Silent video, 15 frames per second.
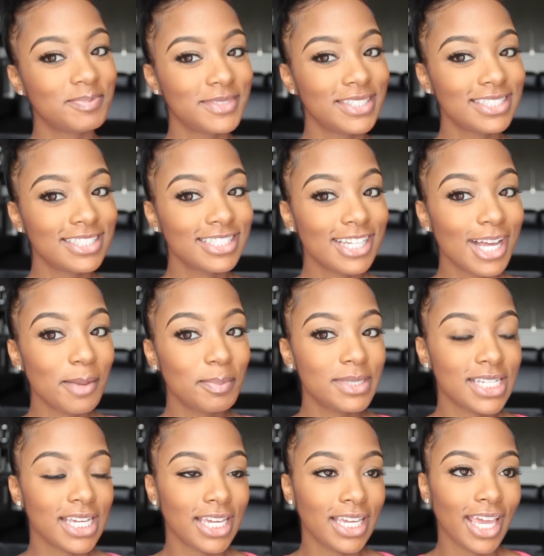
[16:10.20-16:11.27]
Just an
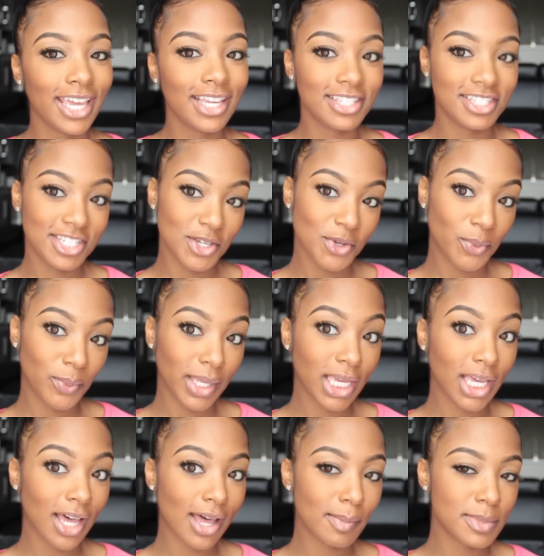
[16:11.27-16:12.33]
update,
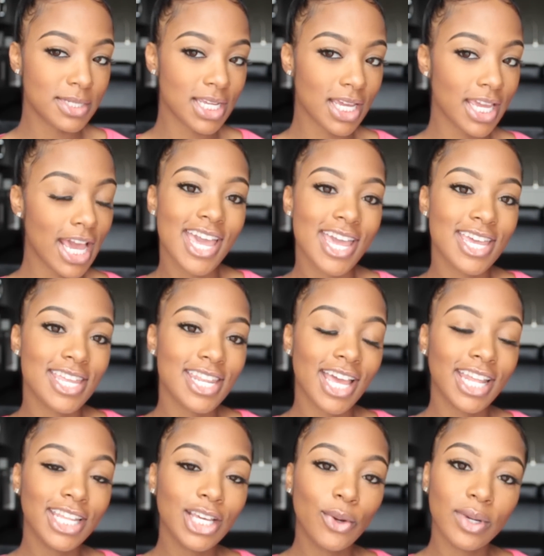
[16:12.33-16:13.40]
18-week update, and
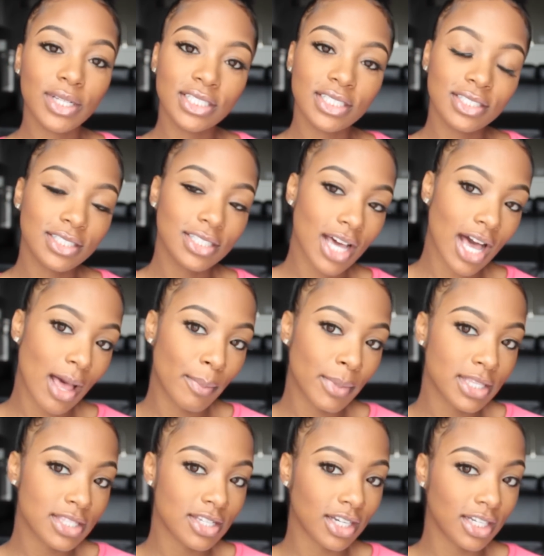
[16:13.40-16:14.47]
any questions,
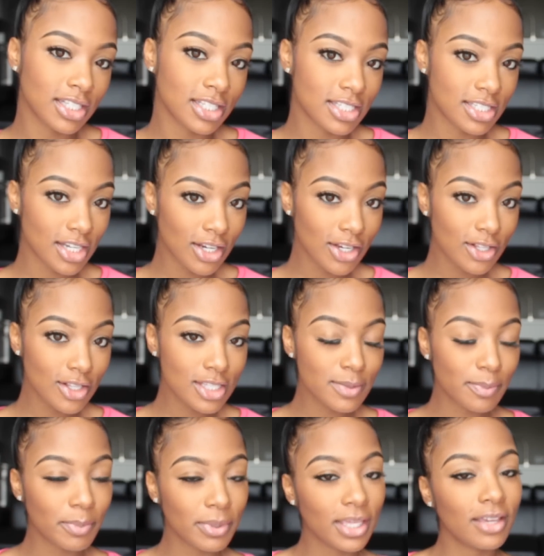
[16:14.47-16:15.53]
comments, or
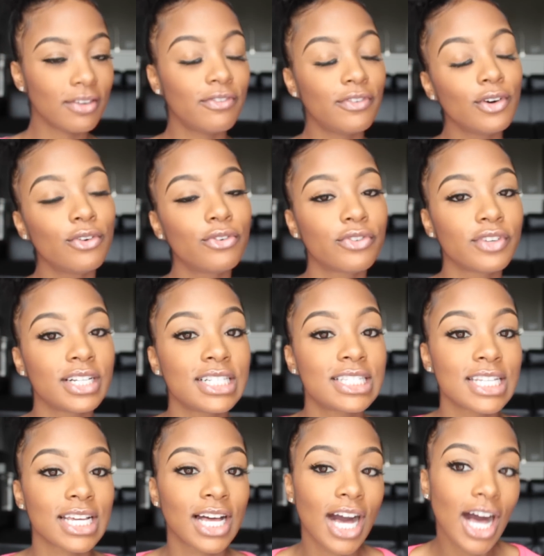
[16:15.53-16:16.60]
concerns, feel free
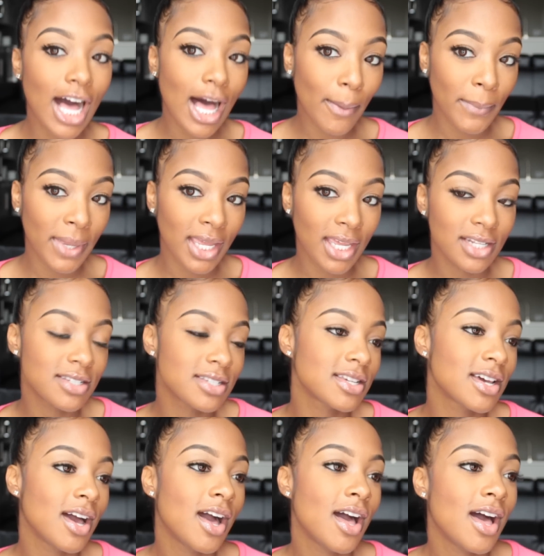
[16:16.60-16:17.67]
to comment.
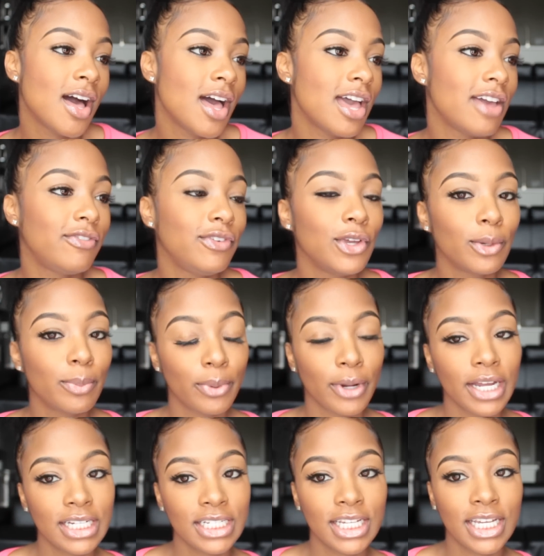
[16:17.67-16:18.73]
If you're
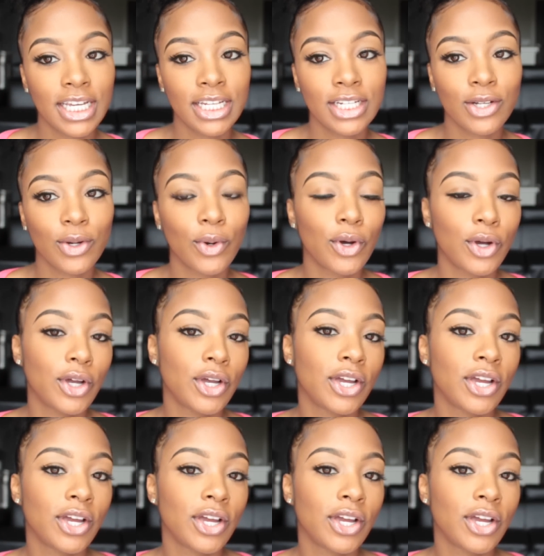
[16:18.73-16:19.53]
pregnant or